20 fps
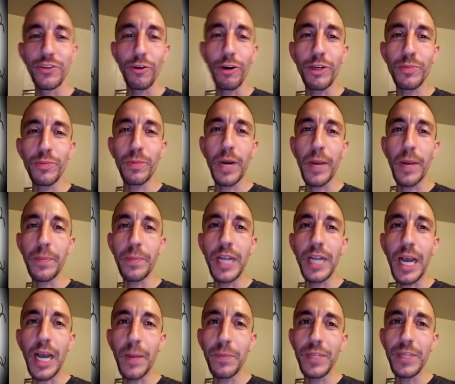
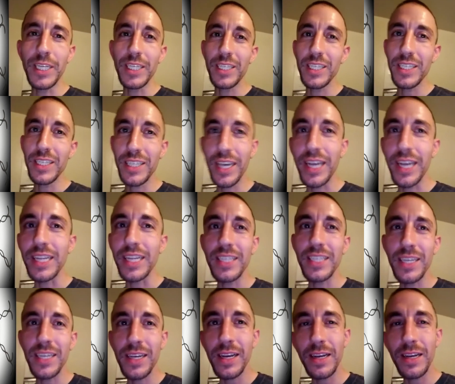Papadopoulos just got
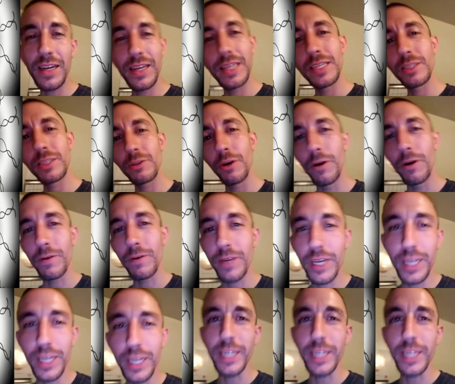his throat cut.